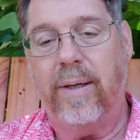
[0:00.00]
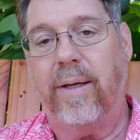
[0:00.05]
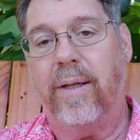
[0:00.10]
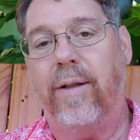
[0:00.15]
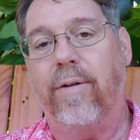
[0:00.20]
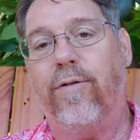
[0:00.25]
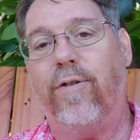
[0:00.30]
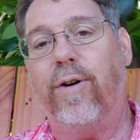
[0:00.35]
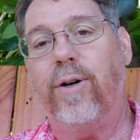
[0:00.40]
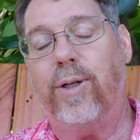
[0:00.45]

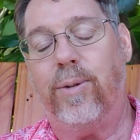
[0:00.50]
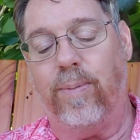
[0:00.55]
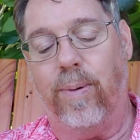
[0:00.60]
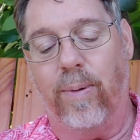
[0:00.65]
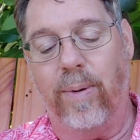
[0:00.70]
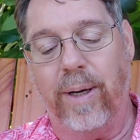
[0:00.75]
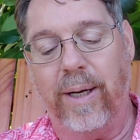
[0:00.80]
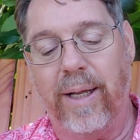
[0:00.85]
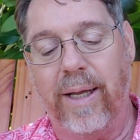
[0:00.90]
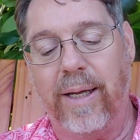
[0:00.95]
And the first
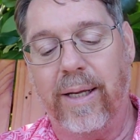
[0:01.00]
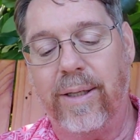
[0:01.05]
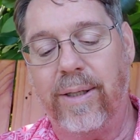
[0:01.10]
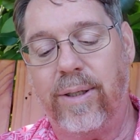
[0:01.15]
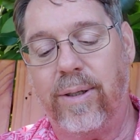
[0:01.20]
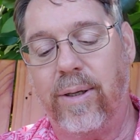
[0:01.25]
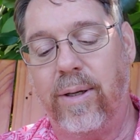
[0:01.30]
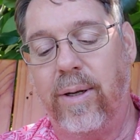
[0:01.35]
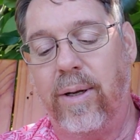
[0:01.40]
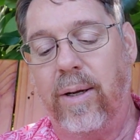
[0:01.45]
point
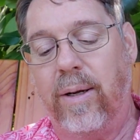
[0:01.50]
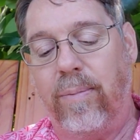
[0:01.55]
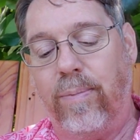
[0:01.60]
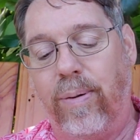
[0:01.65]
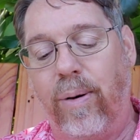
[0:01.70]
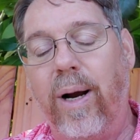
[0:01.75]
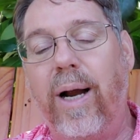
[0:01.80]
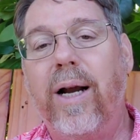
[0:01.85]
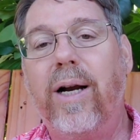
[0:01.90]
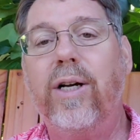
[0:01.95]
is
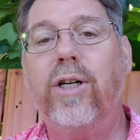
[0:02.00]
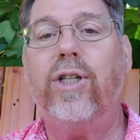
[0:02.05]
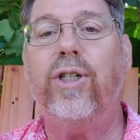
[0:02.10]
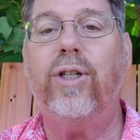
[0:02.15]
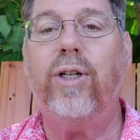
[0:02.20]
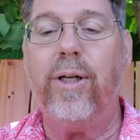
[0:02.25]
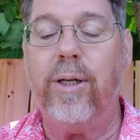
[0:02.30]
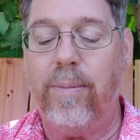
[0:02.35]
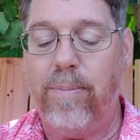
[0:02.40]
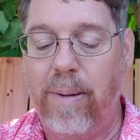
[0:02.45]
prayer
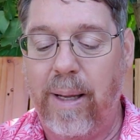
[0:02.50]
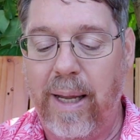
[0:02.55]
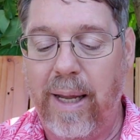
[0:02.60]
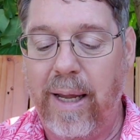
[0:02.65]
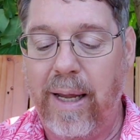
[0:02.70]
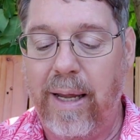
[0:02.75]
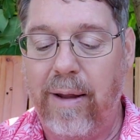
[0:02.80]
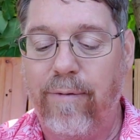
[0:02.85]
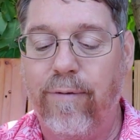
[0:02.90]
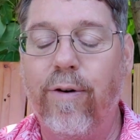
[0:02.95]
should
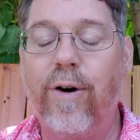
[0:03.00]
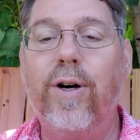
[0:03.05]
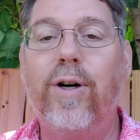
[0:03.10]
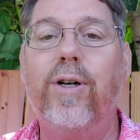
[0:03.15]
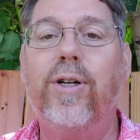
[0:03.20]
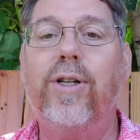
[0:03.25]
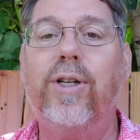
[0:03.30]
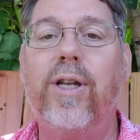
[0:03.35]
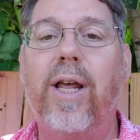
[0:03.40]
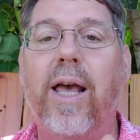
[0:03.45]
be
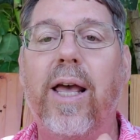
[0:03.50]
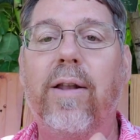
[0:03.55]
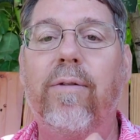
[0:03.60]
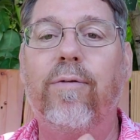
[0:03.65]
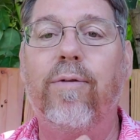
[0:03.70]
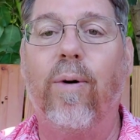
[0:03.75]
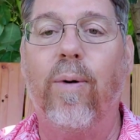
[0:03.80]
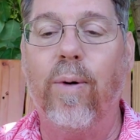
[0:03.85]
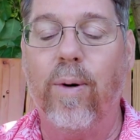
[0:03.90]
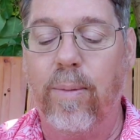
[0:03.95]
first
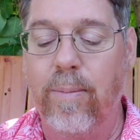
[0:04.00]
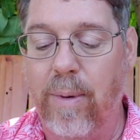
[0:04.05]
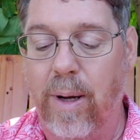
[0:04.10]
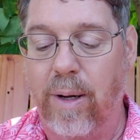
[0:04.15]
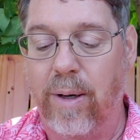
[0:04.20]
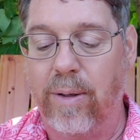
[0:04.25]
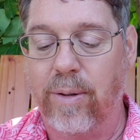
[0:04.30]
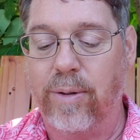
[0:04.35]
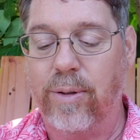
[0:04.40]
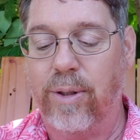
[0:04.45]
and
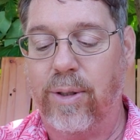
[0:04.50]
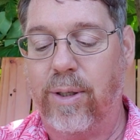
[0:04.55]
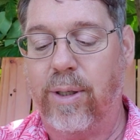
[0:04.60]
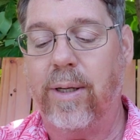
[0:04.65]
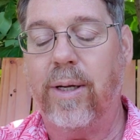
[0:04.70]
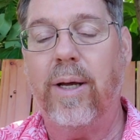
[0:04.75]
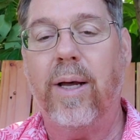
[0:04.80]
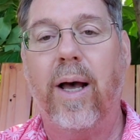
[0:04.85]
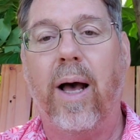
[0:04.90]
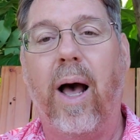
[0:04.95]
foremost
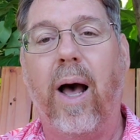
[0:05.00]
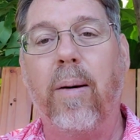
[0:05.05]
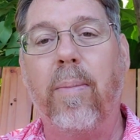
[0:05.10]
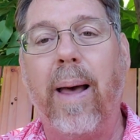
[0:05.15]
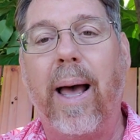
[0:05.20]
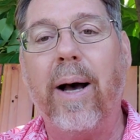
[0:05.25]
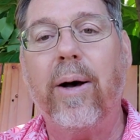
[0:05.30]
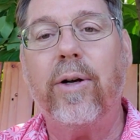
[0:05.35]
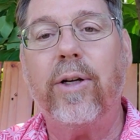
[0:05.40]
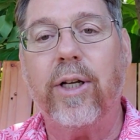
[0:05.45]

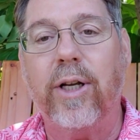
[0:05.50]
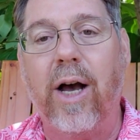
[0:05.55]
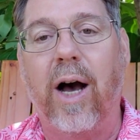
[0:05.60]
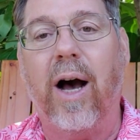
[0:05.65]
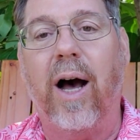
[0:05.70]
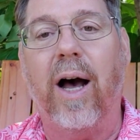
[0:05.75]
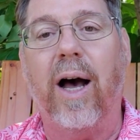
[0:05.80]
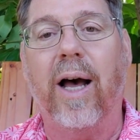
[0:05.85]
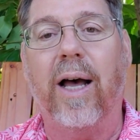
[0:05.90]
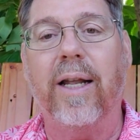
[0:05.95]
about
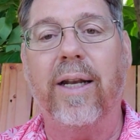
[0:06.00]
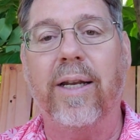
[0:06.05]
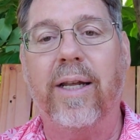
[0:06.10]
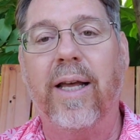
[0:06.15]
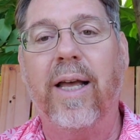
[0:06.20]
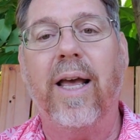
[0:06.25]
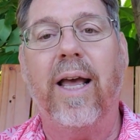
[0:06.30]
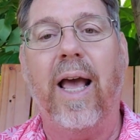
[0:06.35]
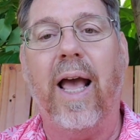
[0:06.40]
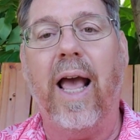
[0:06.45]
God
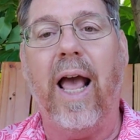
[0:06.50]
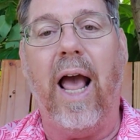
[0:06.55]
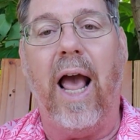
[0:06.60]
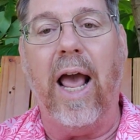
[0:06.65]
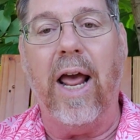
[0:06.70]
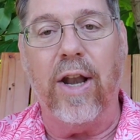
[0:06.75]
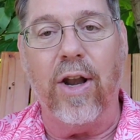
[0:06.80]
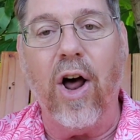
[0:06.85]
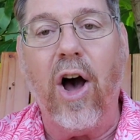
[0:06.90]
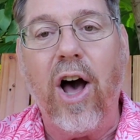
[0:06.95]

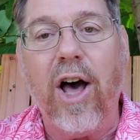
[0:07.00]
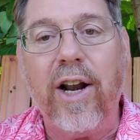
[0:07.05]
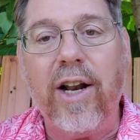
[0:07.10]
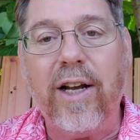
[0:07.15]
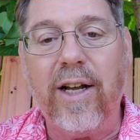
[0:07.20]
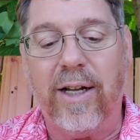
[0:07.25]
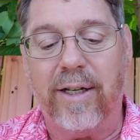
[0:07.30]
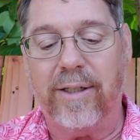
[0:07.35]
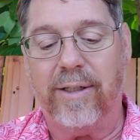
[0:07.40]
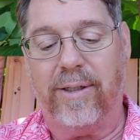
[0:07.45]
and not
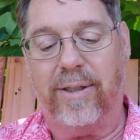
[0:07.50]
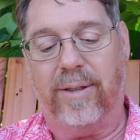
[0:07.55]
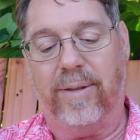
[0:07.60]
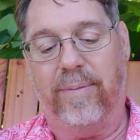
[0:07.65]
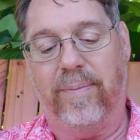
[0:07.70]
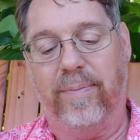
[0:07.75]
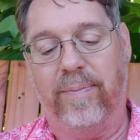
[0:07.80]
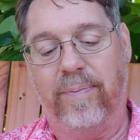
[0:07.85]
us.